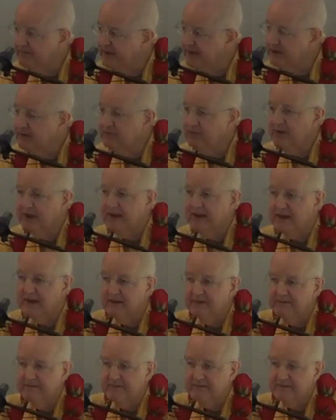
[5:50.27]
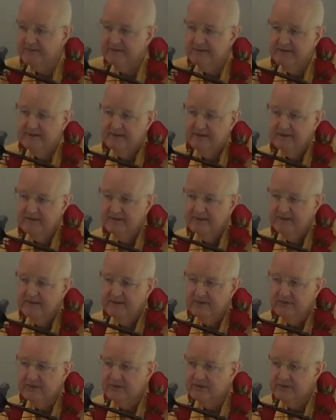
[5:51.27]
Big wave,
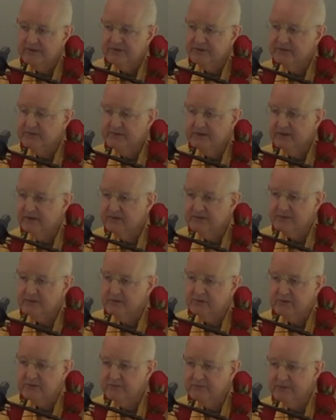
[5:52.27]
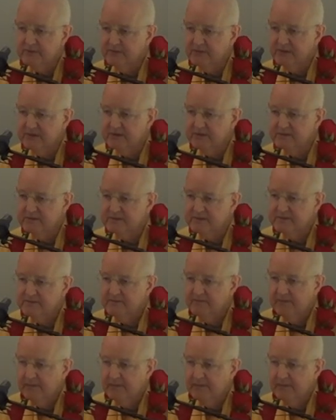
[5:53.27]
yoga studios all over the place.